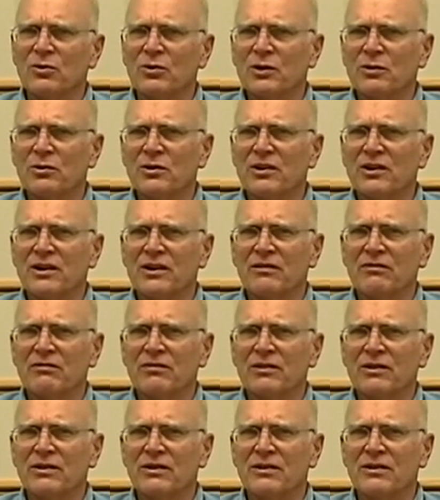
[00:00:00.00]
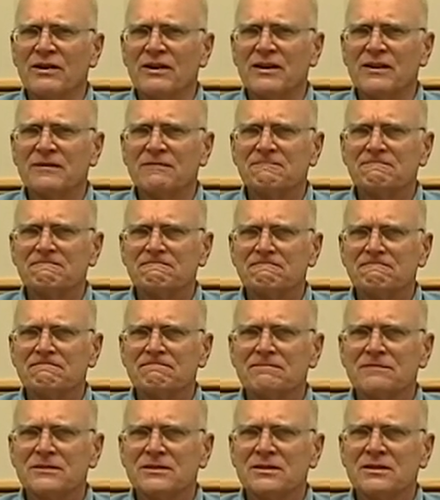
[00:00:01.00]
We were there for uh,
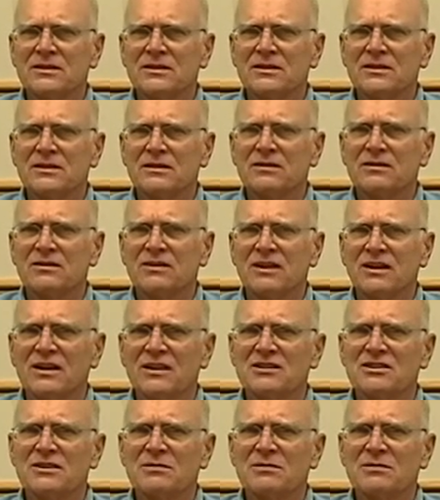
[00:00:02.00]
oh gosh,